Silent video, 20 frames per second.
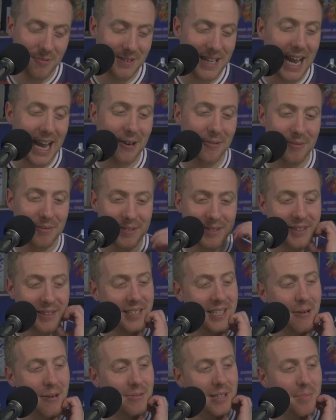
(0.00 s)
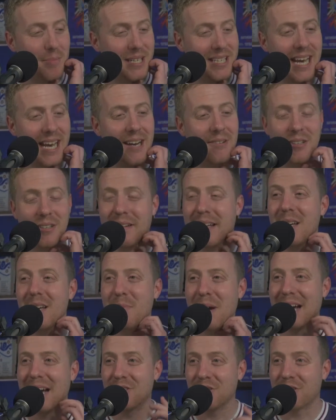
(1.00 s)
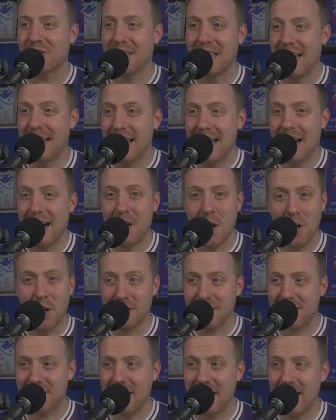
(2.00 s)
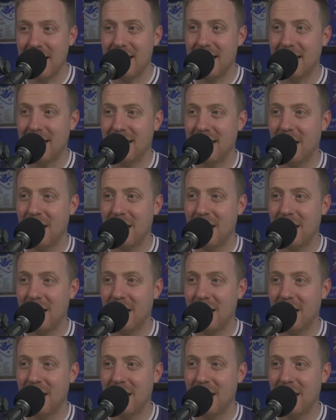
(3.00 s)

Debbie Downer here, but I can't see it.